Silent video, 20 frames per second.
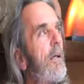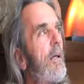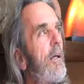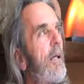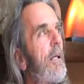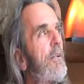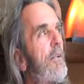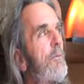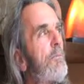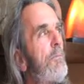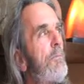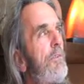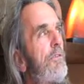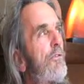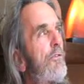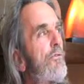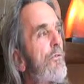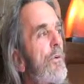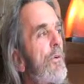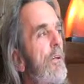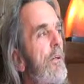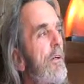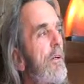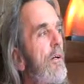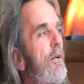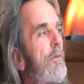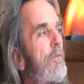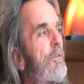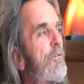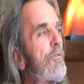and the mystery
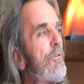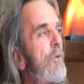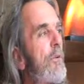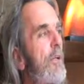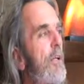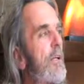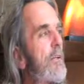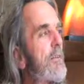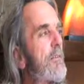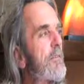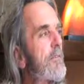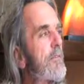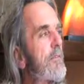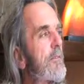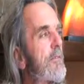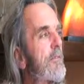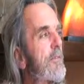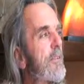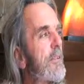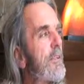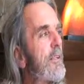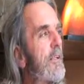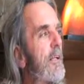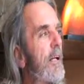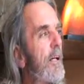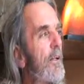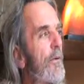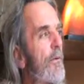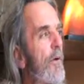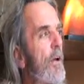of its uniqueness. The
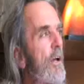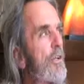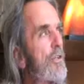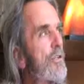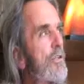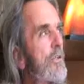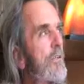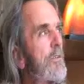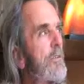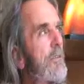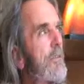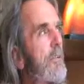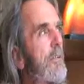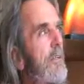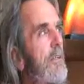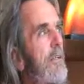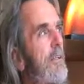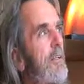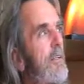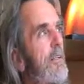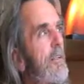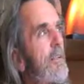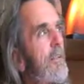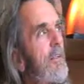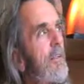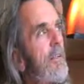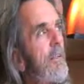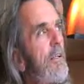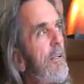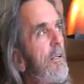coloration,
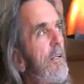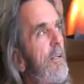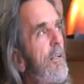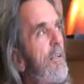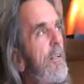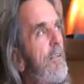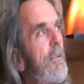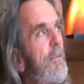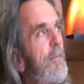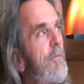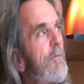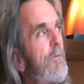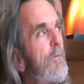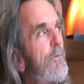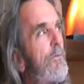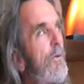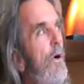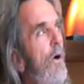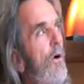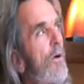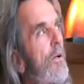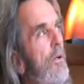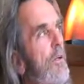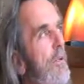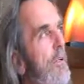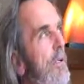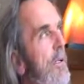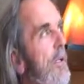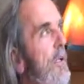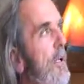the rock
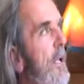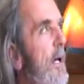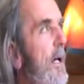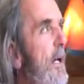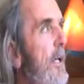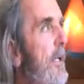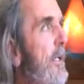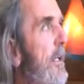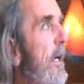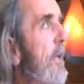and clay and